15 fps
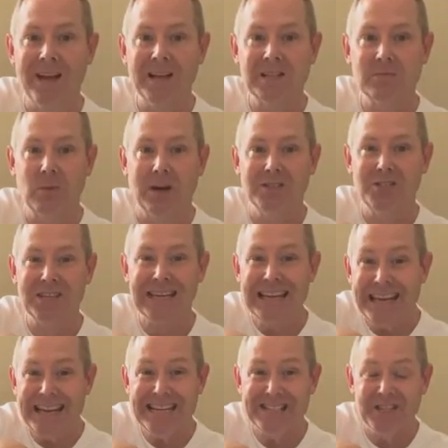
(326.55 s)
it's much
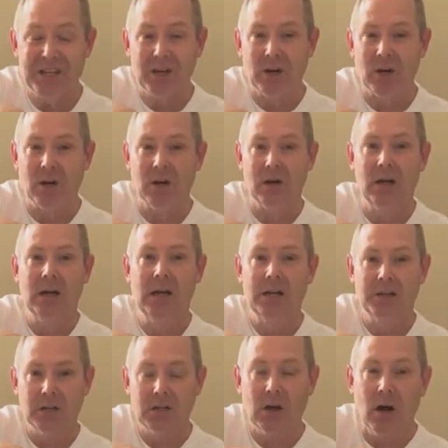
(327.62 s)
easier
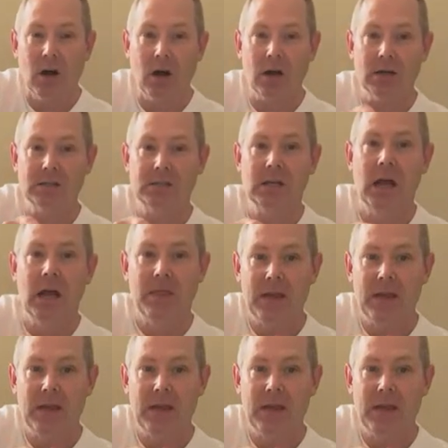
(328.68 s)
to cause